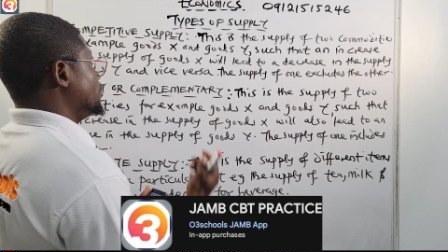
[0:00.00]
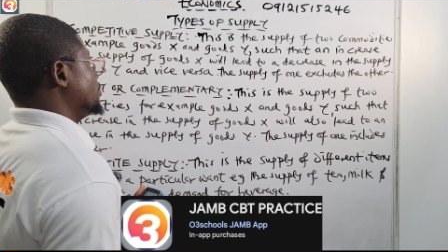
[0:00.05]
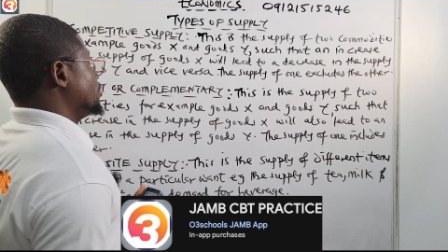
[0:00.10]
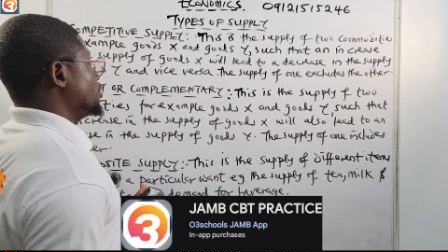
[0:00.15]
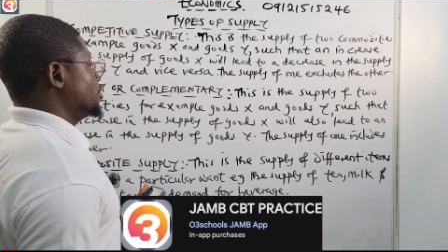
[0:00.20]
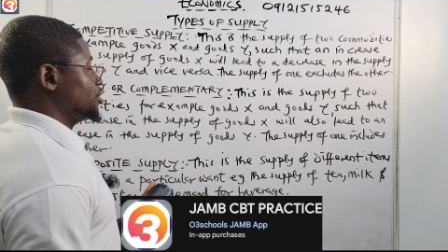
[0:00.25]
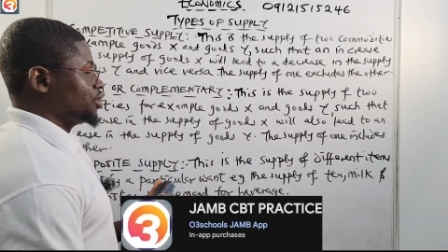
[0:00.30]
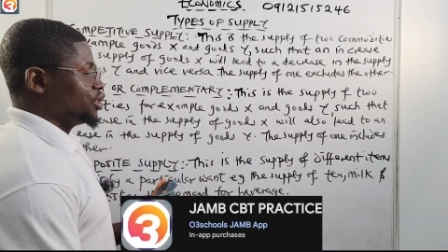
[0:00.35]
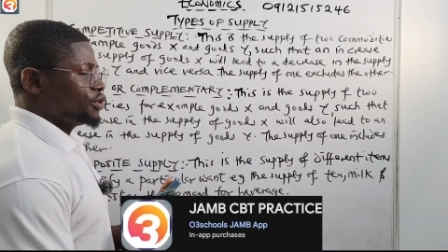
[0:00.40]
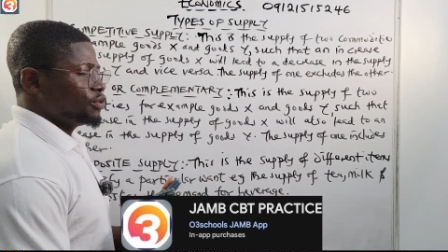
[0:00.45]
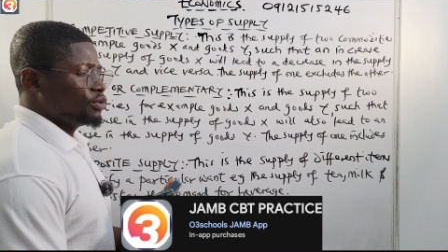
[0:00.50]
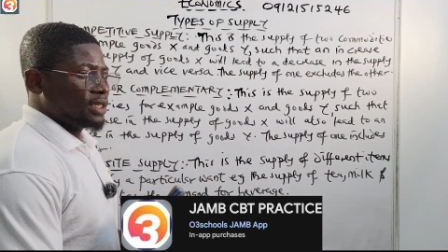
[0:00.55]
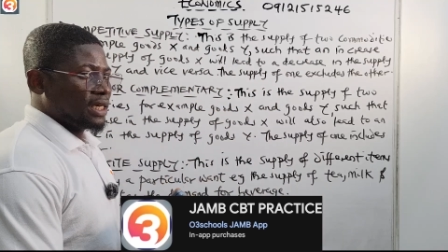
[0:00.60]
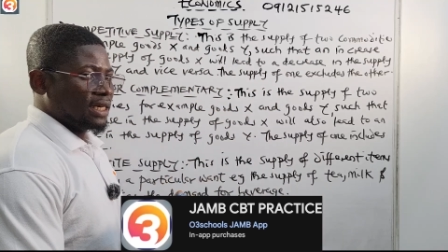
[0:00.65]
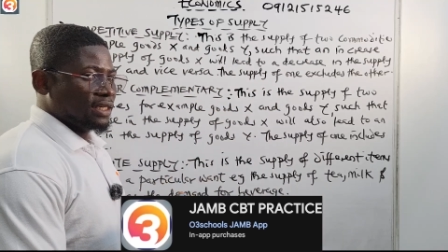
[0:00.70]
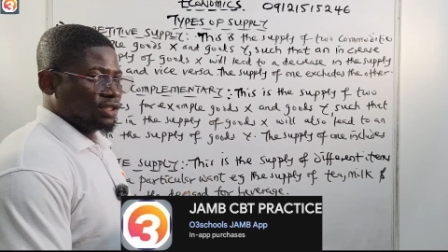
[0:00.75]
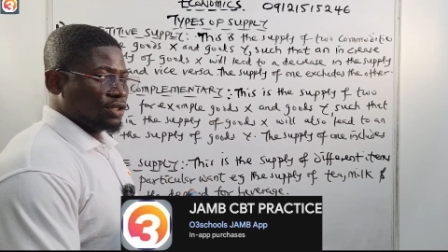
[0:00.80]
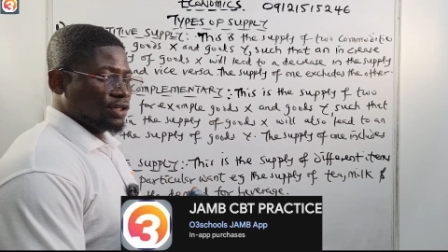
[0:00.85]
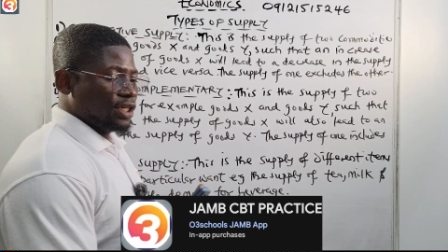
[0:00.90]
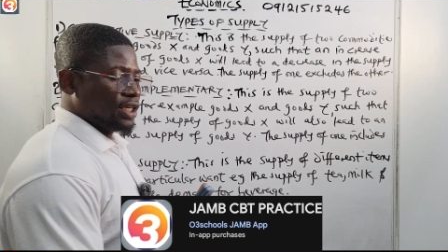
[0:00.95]
we'll continue with
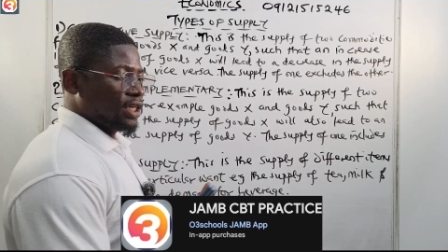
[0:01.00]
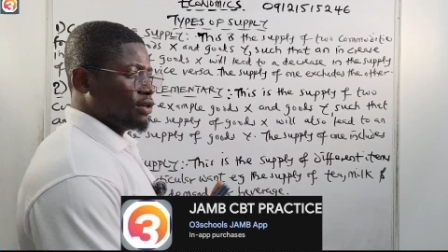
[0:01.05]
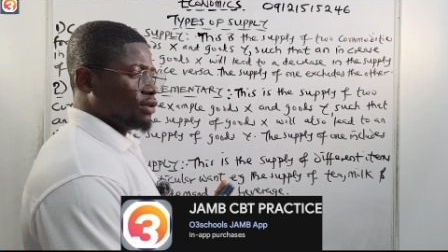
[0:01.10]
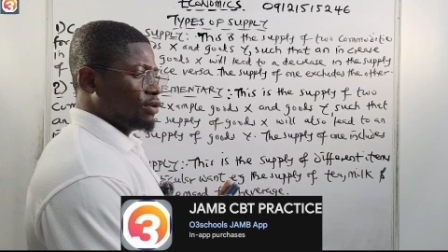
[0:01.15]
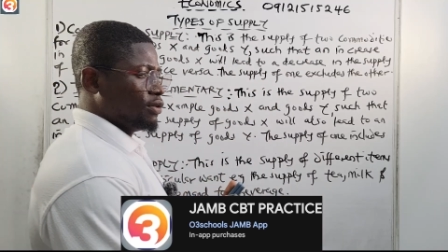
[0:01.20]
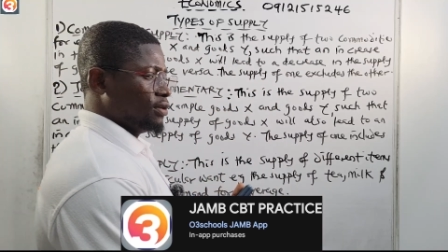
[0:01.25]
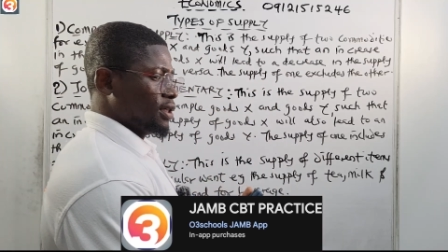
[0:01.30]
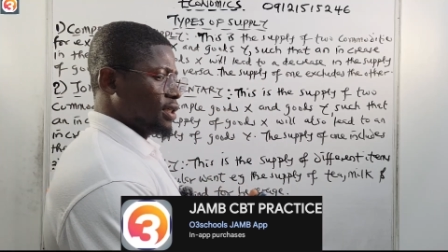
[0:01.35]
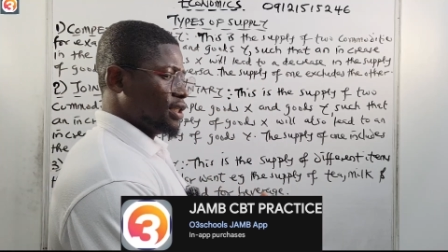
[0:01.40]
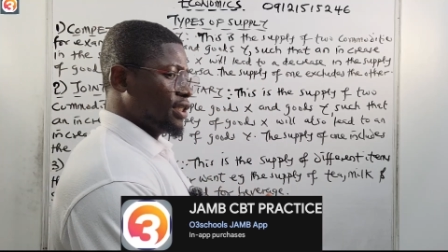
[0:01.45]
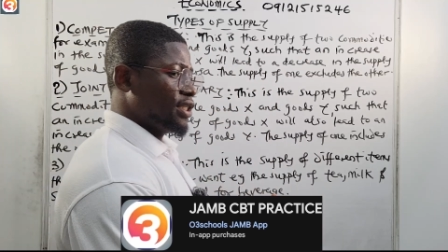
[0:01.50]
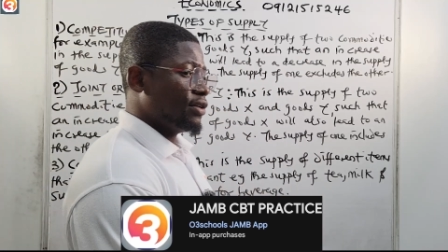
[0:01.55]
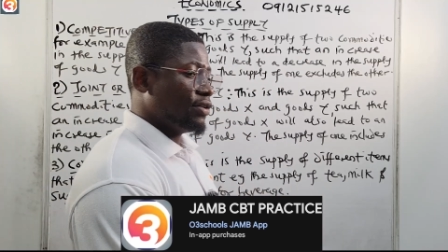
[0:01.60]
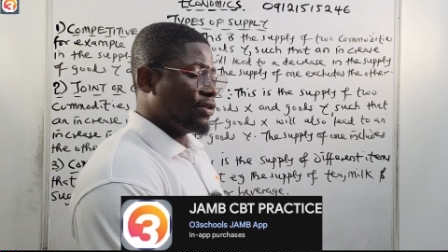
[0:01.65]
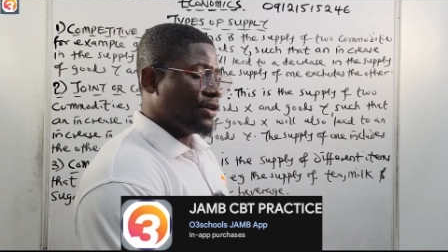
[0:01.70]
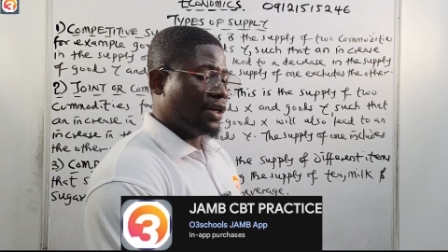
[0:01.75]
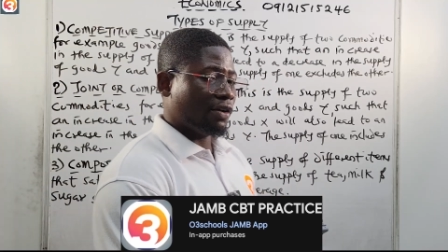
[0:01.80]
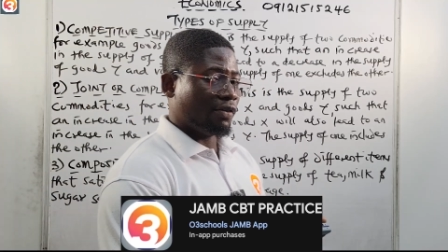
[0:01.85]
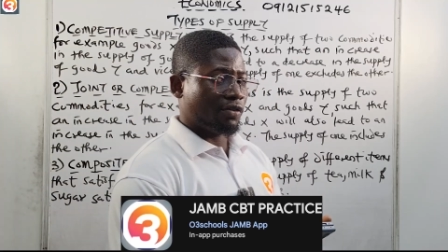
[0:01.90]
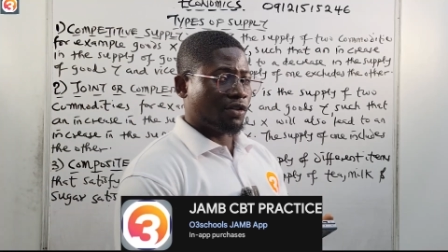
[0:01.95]
our study on the
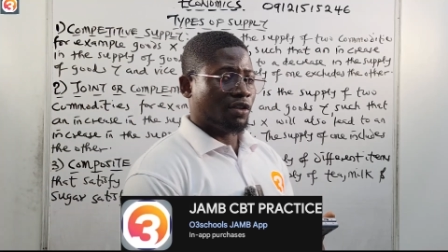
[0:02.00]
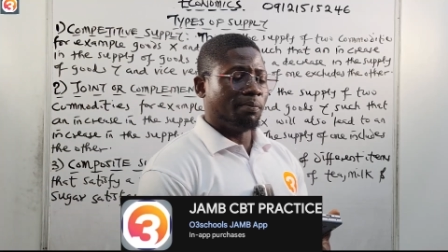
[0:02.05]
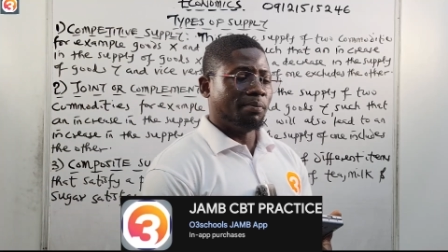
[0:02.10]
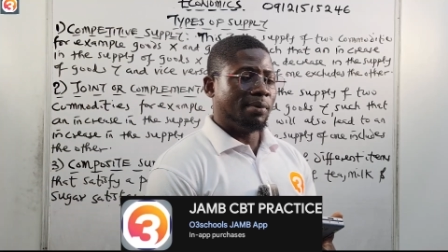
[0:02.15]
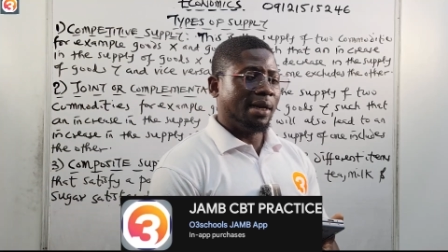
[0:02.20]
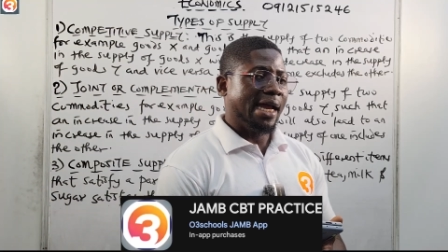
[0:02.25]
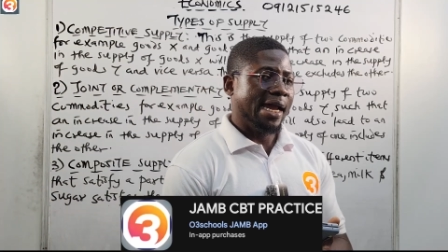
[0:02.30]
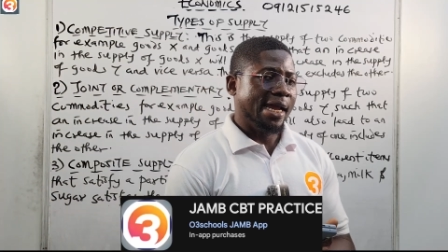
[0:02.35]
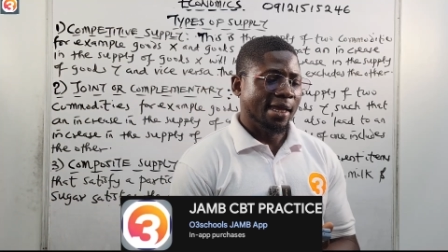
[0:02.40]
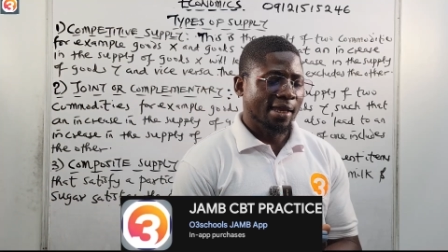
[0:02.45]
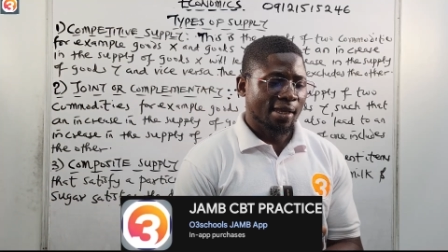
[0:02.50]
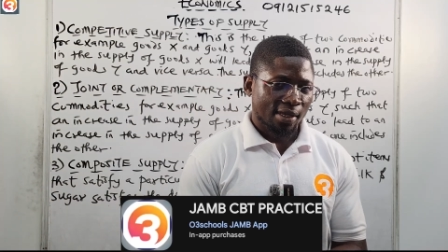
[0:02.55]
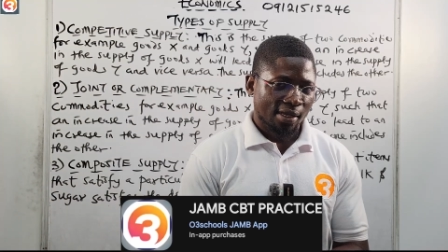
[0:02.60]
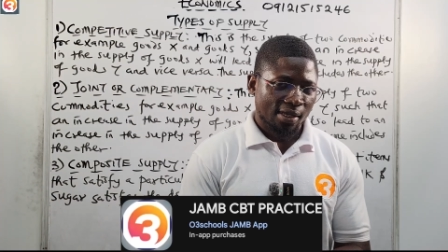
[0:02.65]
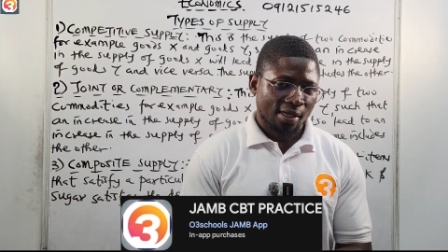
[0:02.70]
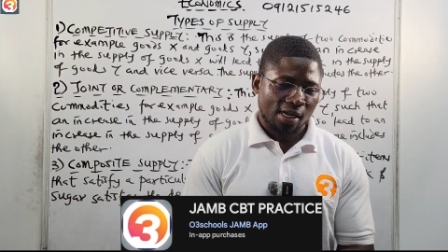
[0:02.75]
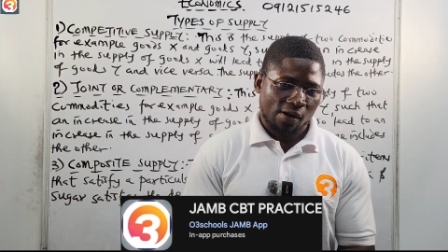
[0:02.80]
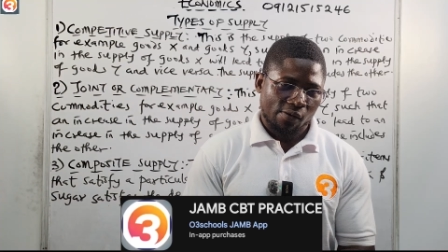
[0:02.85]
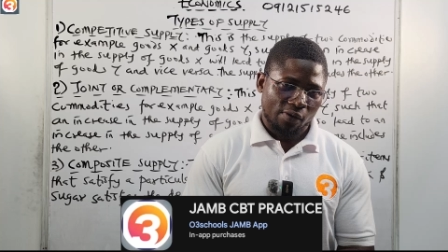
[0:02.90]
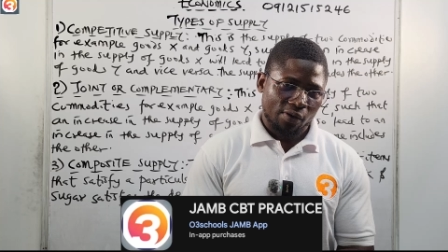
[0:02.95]
theory of supply
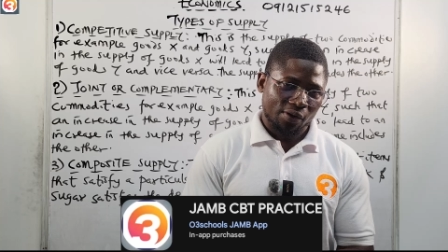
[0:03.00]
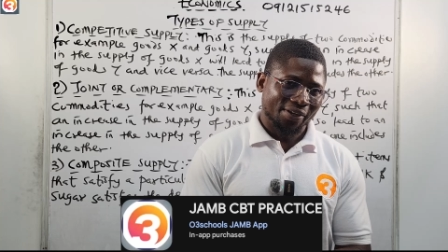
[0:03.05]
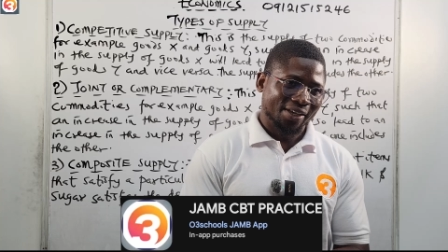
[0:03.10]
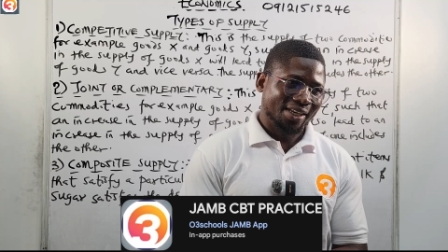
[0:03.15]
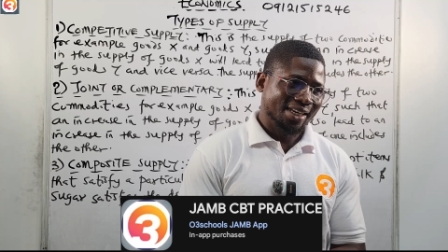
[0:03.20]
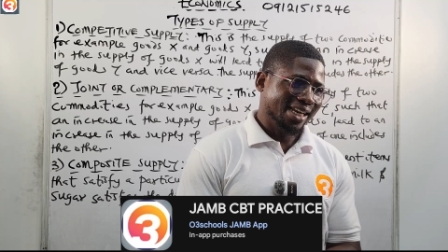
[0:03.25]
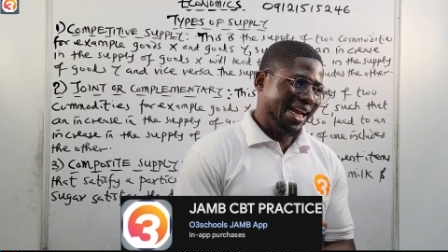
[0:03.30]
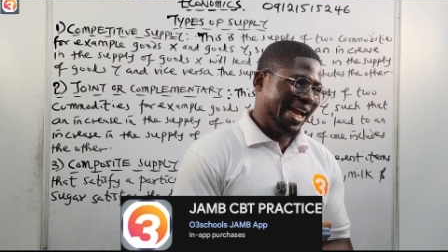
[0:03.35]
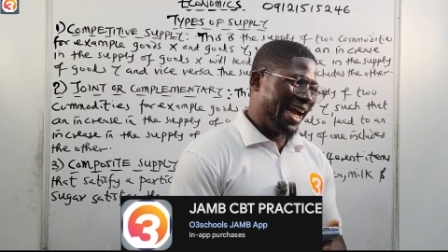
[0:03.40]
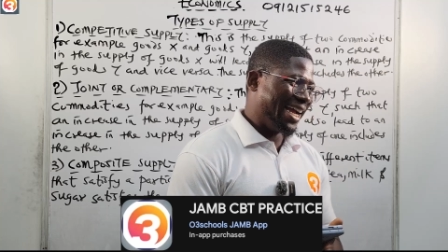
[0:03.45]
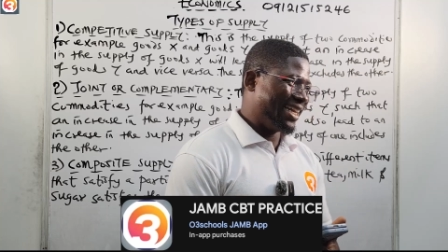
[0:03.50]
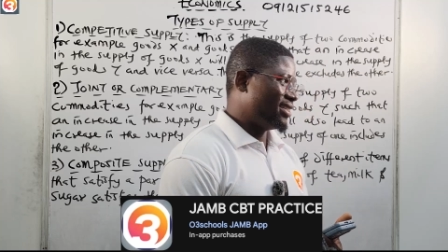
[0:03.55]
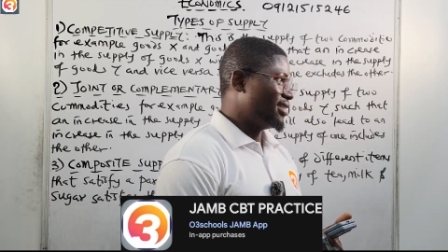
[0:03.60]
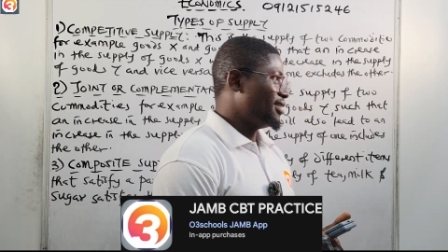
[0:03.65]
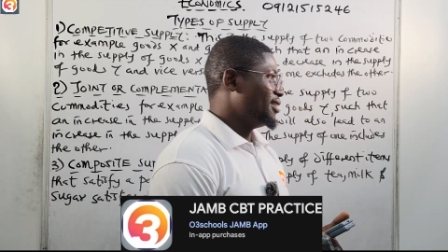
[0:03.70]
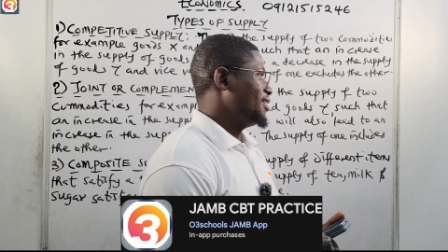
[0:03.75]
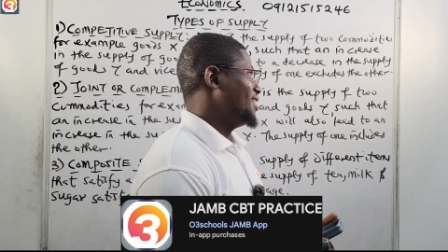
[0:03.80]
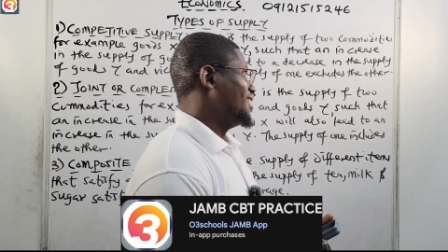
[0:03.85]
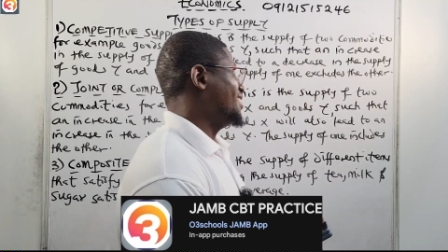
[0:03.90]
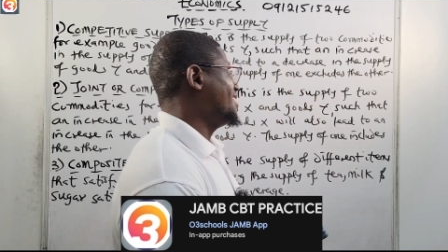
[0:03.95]
and we're looking at
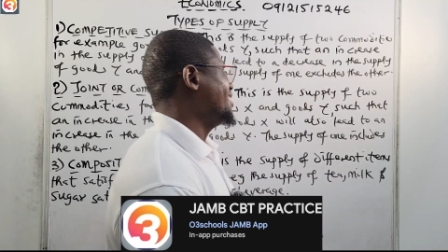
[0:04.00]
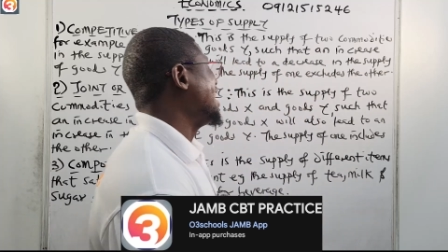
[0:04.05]
the